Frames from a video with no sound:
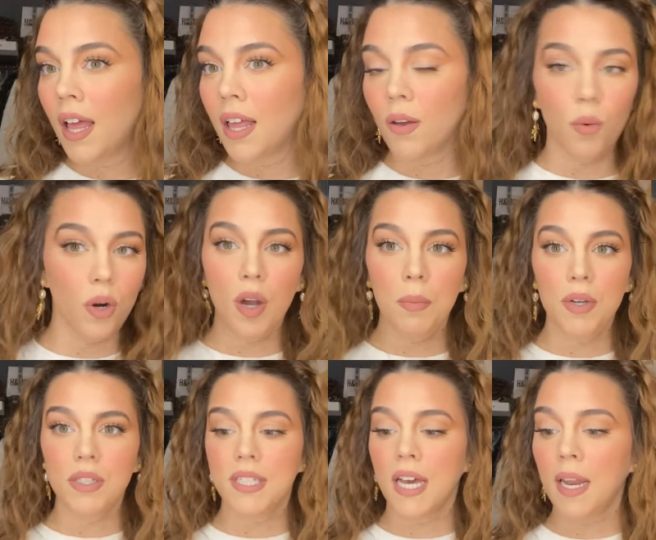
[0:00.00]
we're
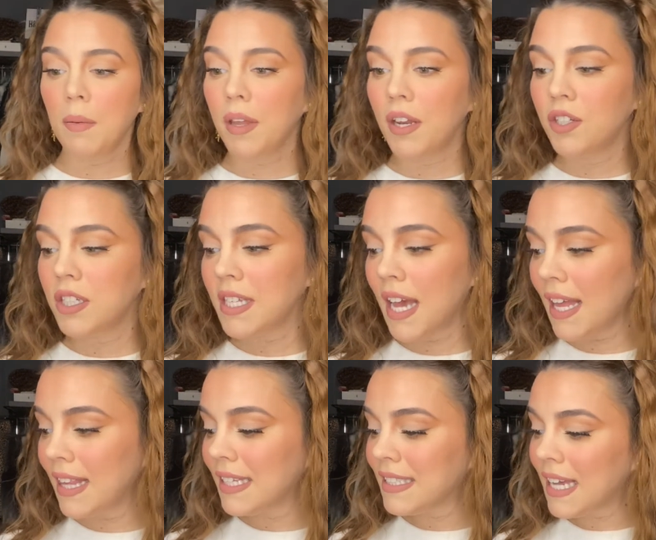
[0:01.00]
almost done. I'm gonna just
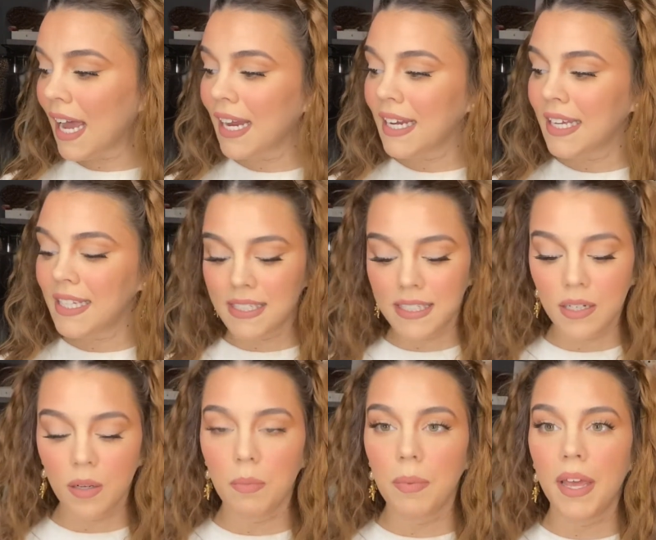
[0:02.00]
add the tiniest
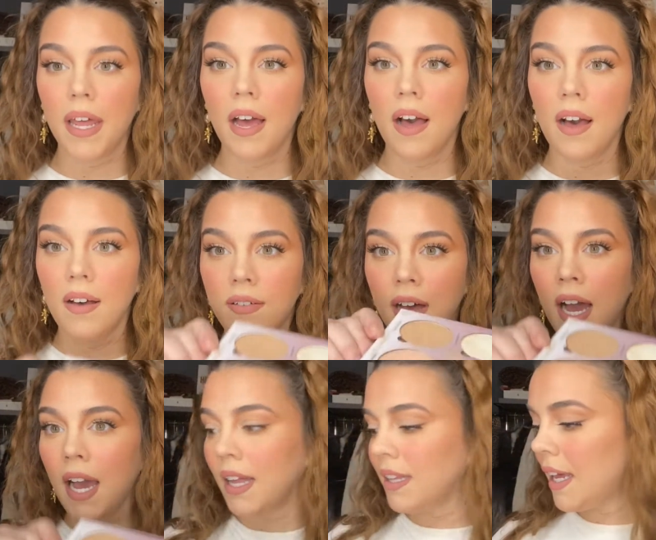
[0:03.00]
little bit of
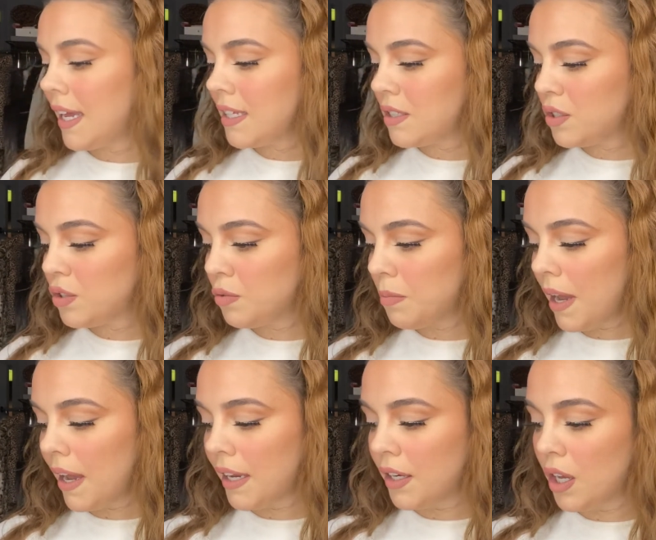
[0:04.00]
highlight to
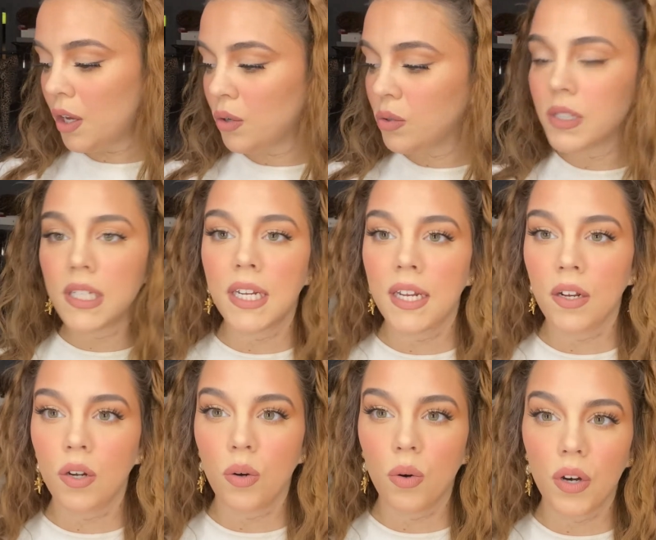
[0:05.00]
my nose and
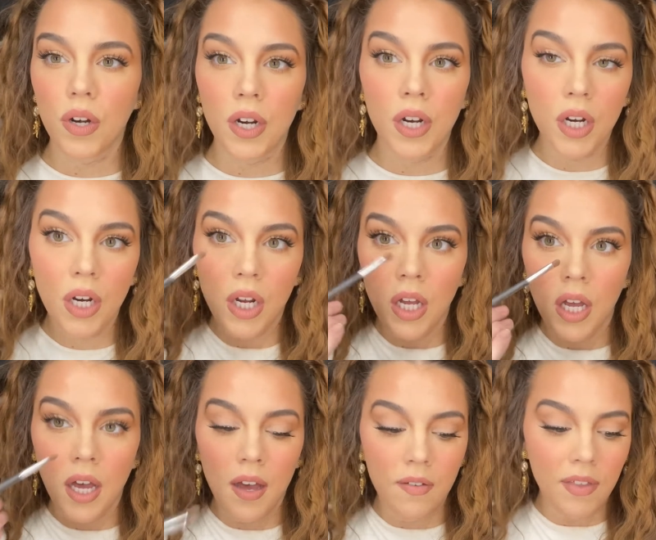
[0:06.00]
inner corner
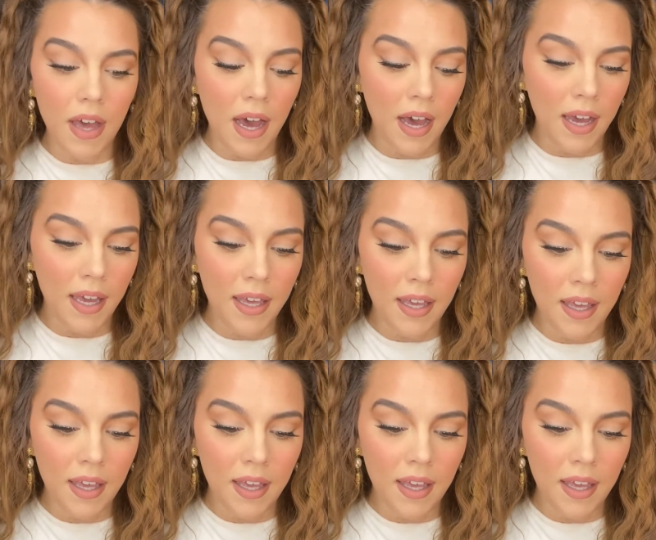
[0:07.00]
of the eye.